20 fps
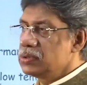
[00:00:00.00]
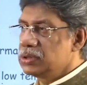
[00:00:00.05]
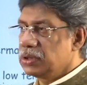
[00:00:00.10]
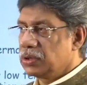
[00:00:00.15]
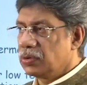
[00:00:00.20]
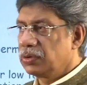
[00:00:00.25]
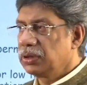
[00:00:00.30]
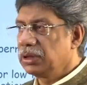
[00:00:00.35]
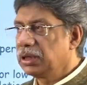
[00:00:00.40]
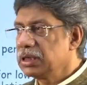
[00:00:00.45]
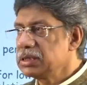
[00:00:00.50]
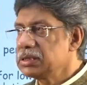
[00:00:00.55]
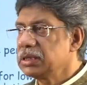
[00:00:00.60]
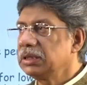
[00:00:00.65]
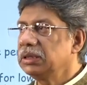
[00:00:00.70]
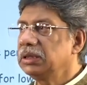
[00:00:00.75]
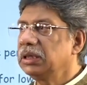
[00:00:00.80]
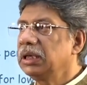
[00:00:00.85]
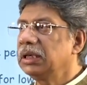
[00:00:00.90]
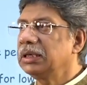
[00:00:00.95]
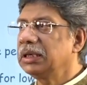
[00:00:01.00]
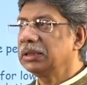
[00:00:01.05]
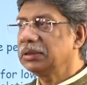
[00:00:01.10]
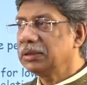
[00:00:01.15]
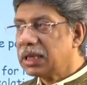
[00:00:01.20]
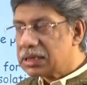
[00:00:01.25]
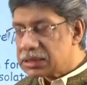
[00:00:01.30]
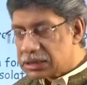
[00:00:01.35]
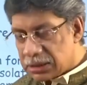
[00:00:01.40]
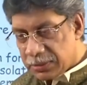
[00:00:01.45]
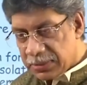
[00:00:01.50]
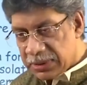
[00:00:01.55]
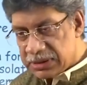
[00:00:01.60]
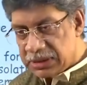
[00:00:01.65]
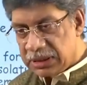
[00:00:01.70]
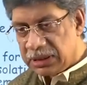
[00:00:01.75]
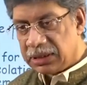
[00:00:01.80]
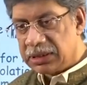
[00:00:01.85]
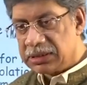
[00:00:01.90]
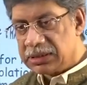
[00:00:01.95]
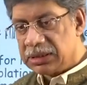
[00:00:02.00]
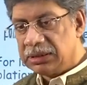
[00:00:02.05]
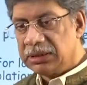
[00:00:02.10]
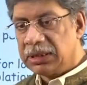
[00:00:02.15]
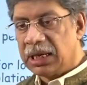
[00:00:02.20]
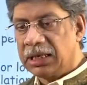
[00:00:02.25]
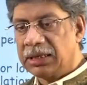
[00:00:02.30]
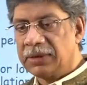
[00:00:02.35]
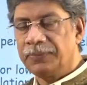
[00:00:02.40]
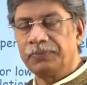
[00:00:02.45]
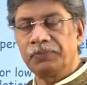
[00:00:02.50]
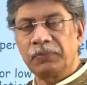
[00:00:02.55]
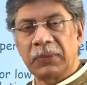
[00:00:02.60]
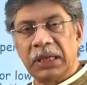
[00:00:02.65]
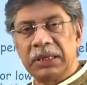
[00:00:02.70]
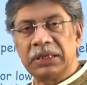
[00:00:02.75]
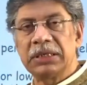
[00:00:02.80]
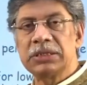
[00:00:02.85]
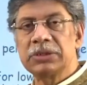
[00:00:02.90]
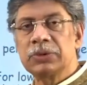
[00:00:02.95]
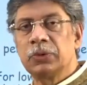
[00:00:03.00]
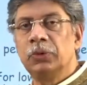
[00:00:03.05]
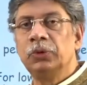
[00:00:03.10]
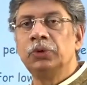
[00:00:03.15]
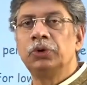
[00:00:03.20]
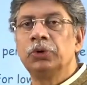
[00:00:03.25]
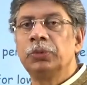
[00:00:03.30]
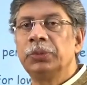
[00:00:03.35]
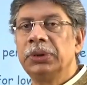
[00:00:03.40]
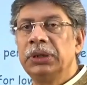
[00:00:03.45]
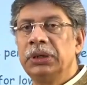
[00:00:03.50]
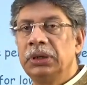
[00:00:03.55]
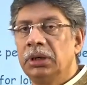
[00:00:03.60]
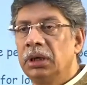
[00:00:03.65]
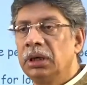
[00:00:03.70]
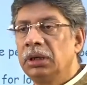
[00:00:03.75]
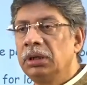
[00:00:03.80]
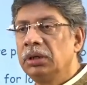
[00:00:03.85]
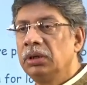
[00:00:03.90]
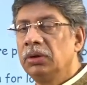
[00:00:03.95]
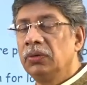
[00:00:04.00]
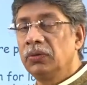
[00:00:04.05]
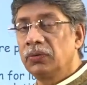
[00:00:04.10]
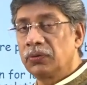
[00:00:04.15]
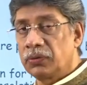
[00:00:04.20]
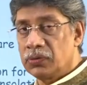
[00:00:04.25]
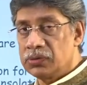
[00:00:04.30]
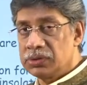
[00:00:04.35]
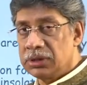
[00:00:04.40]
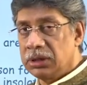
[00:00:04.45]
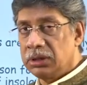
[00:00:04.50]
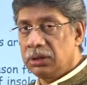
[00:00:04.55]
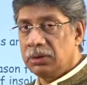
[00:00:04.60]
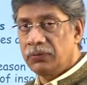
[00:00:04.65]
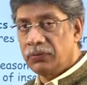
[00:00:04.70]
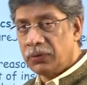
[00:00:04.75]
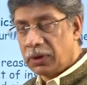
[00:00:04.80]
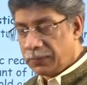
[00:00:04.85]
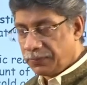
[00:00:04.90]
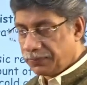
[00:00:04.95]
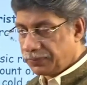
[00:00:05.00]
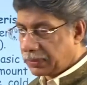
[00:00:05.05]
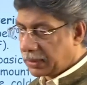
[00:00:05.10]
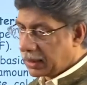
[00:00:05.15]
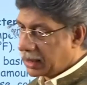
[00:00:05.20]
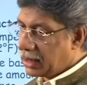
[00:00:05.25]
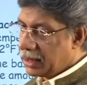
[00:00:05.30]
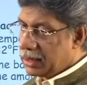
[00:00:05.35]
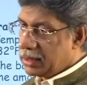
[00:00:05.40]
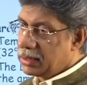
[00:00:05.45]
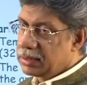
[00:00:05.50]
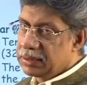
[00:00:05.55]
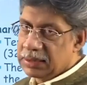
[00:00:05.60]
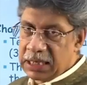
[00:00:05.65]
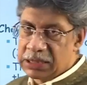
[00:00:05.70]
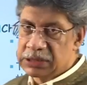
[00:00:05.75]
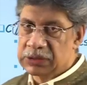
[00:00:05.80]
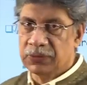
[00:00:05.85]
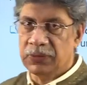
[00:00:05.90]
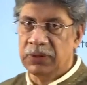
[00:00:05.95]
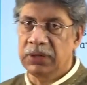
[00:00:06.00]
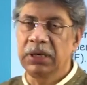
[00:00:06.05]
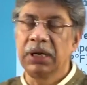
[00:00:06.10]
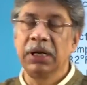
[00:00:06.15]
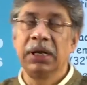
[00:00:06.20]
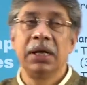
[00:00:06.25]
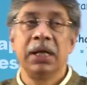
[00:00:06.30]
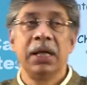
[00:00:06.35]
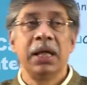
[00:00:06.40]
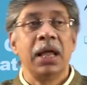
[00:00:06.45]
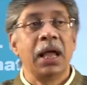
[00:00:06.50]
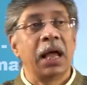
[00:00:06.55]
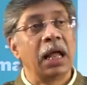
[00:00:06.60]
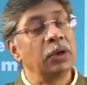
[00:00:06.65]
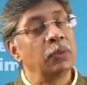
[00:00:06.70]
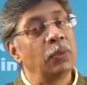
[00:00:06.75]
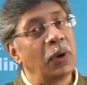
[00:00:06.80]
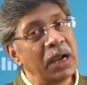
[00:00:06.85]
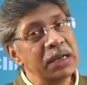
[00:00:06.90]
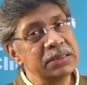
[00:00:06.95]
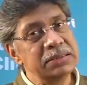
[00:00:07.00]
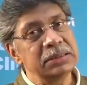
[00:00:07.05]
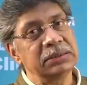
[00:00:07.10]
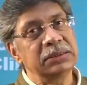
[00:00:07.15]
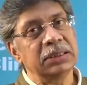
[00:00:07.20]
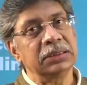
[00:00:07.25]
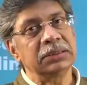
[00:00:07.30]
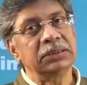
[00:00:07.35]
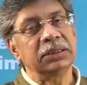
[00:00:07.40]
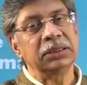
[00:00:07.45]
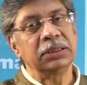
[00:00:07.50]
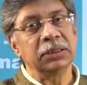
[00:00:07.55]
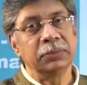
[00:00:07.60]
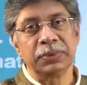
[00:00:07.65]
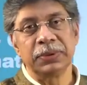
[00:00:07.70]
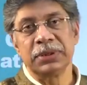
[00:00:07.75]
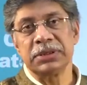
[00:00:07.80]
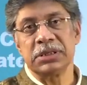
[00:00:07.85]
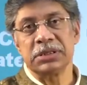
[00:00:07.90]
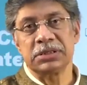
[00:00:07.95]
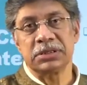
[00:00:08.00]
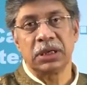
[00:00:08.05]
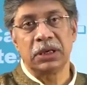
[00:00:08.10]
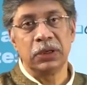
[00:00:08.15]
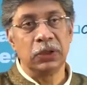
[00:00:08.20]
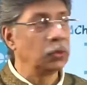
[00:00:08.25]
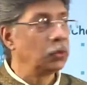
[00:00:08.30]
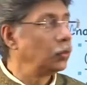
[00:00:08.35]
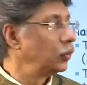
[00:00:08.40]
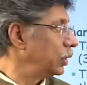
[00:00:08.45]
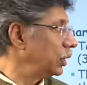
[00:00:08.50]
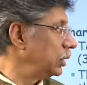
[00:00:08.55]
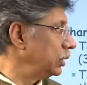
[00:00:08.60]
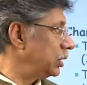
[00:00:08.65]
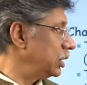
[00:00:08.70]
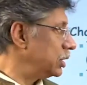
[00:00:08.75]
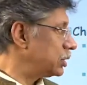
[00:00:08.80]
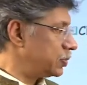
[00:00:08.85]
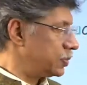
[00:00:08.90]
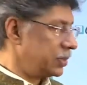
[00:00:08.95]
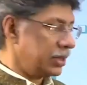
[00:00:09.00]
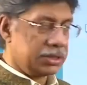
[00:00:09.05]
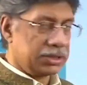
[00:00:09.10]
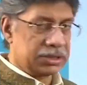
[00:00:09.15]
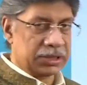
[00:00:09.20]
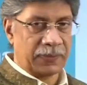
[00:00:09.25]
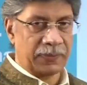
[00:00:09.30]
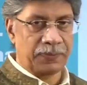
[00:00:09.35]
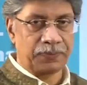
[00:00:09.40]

0 degrees centigrade, and that's the basic reason that it is going to be in a frozen form. That's one. And why is it that the temperatures are low in this place?